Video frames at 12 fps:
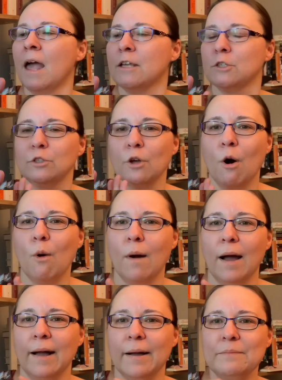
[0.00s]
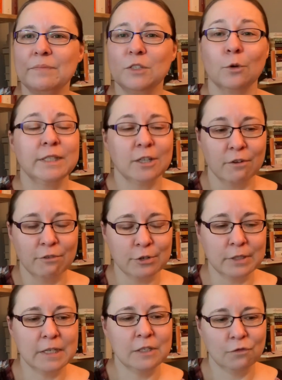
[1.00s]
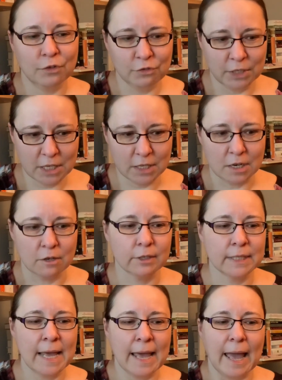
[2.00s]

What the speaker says: So, so it covers these 50 years,